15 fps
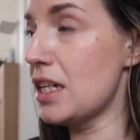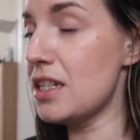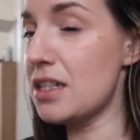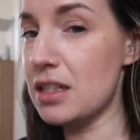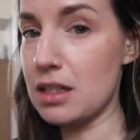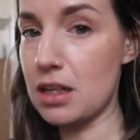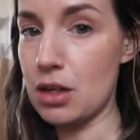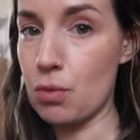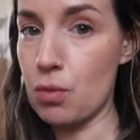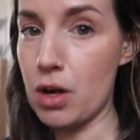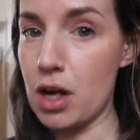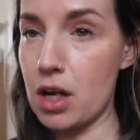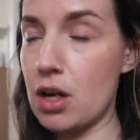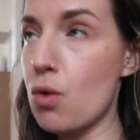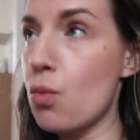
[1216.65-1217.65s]
Is this going to
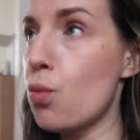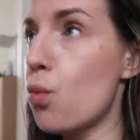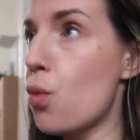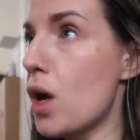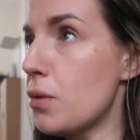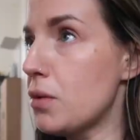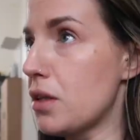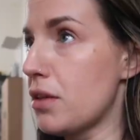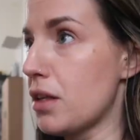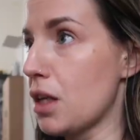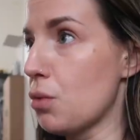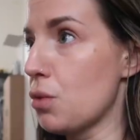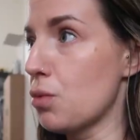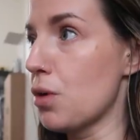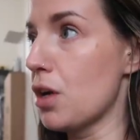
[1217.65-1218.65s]
work? Why would I
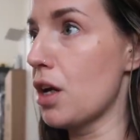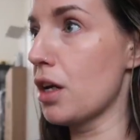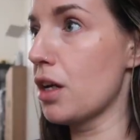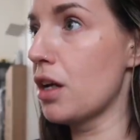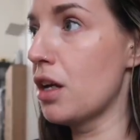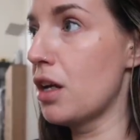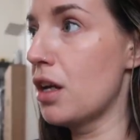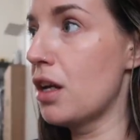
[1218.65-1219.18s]
think it would work?